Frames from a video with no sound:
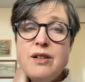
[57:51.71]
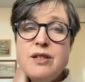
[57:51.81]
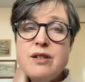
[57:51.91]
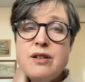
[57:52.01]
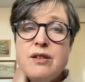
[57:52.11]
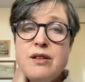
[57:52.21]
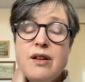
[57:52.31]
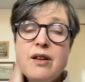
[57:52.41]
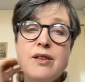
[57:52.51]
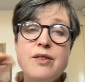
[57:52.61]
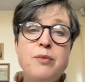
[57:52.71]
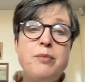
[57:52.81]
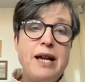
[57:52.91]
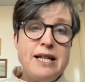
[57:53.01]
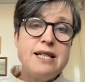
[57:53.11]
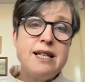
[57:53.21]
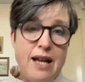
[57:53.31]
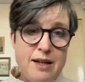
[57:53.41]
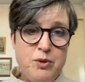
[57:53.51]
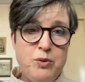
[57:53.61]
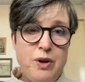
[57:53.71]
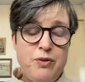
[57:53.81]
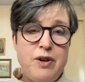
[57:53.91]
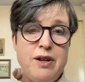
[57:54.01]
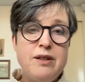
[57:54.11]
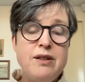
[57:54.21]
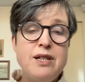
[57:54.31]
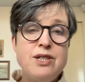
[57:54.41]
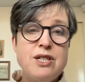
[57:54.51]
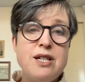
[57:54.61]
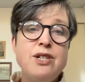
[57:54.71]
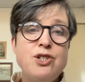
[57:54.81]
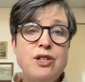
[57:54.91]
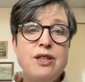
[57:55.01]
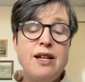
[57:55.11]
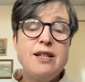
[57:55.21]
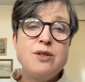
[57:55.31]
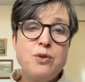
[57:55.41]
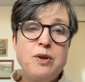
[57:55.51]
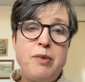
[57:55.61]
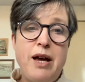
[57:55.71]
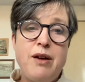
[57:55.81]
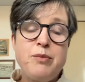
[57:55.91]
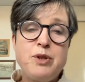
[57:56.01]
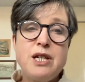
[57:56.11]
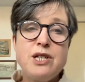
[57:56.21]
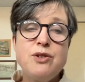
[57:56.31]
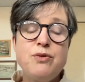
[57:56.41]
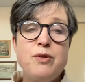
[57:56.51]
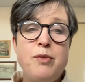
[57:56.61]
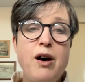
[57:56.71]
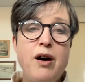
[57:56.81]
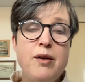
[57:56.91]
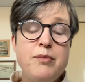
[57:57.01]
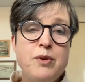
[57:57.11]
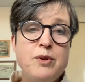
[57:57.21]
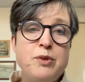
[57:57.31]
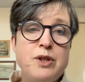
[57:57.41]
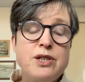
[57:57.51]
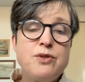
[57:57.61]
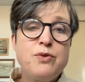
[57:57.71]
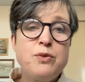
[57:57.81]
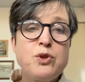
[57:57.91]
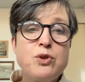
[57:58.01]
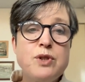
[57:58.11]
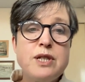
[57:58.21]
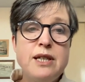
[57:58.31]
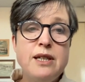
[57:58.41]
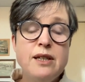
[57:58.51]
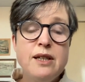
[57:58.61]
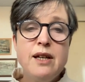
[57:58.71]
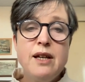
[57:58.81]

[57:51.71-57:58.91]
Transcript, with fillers: under the basic animal welfare legislation that is all about protection from harm and protection from cruelty.